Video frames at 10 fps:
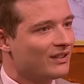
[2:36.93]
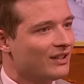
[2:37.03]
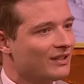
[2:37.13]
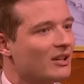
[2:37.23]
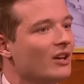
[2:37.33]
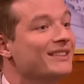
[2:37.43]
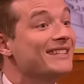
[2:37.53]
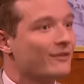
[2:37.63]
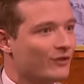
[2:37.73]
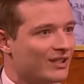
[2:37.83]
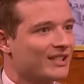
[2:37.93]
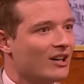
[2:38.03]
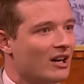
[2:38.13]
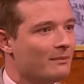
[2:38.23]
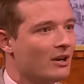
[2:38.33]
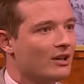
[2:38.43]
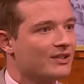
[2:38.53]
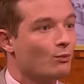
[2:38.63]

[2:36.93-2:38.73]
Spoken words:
a different time period and